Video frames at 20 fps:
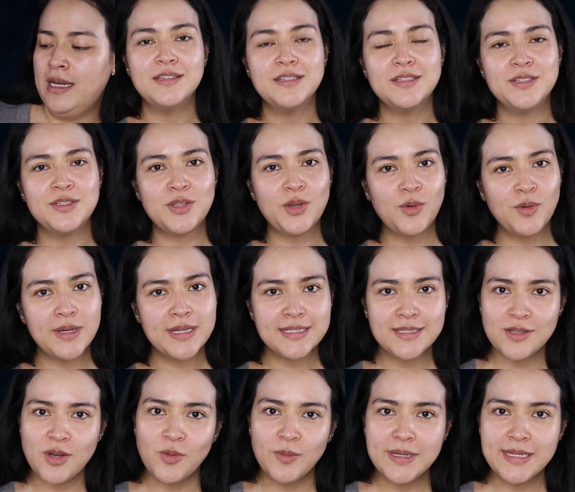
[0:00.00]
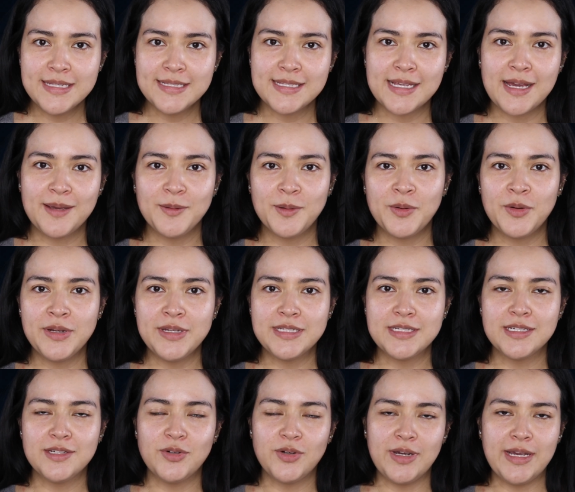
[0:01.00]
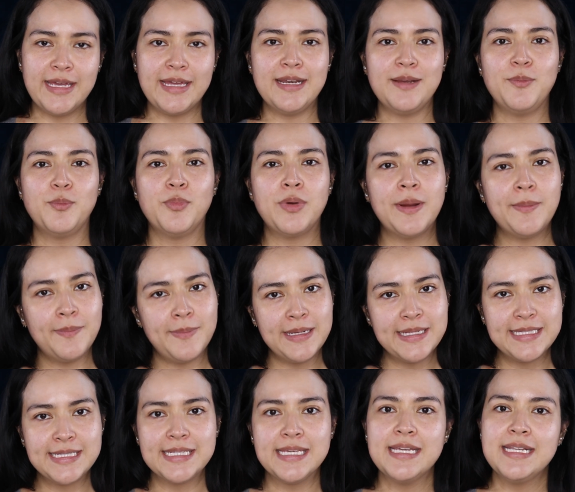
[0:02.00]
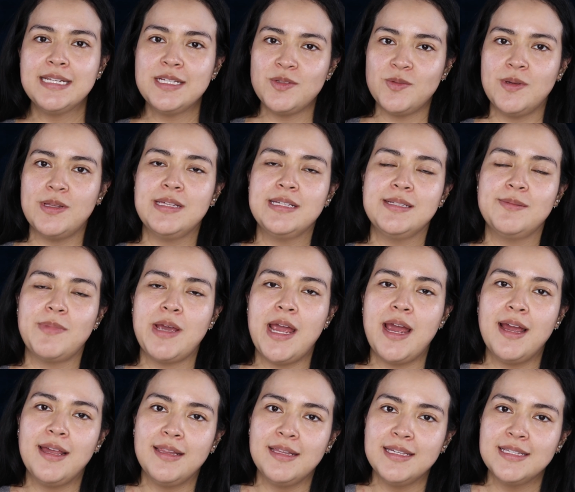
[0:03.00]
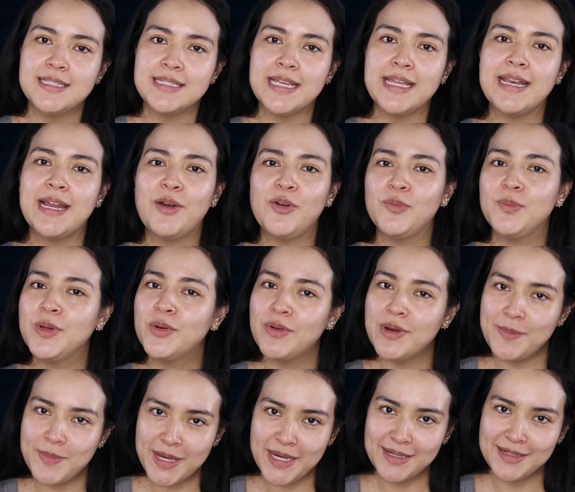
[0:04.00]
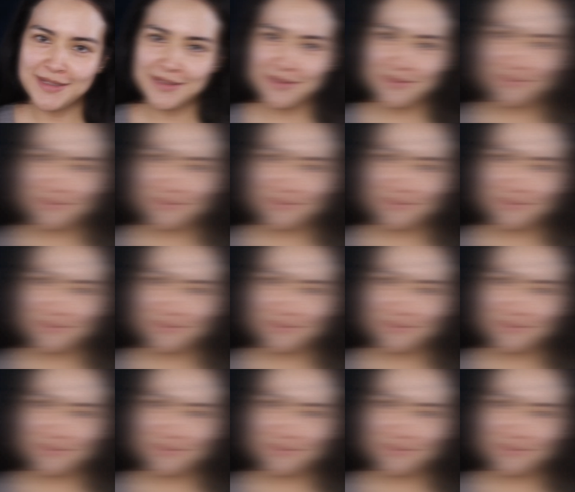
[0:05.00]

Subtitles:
So as always, I'm going to go ahead and prep my skin as well as my eyelids, and I'll be right back.